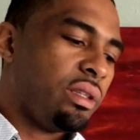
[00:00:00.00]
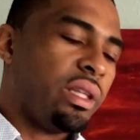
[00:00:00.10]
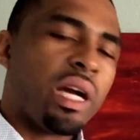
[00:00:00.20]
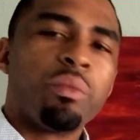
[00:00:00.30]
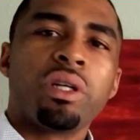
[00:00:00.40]

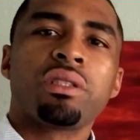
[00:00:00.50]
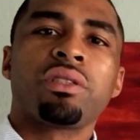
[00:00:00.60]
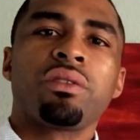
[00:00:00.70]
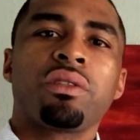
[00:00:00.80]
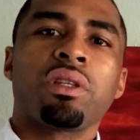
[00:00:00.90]
that
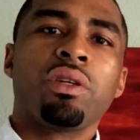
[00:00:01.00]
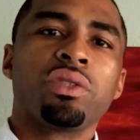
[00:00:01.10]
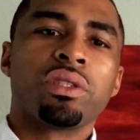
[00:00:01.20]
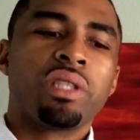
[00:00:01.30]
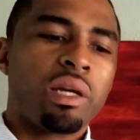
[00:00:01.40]
much
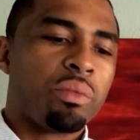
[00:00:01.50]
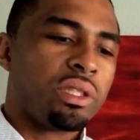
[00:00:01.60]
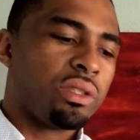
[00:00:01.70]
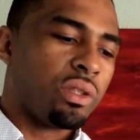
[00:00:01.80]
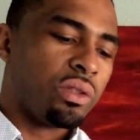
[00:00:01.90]
closer, that
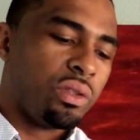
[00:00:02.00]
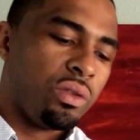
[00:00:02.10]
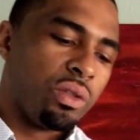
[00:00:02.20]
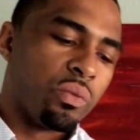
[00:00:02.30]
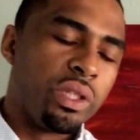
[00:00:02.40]
much,
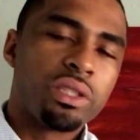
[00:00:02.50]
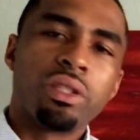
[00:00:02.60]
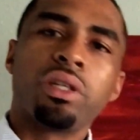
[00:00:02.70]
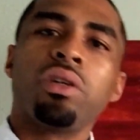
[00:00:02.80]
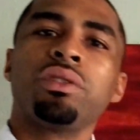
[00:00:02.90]
you can reach
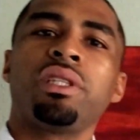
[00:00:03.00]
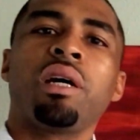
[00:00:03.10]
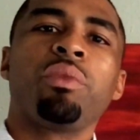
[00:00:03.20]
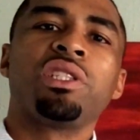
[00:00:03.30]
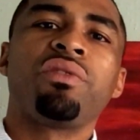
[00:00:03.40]
your goals
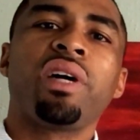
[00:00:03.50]
that much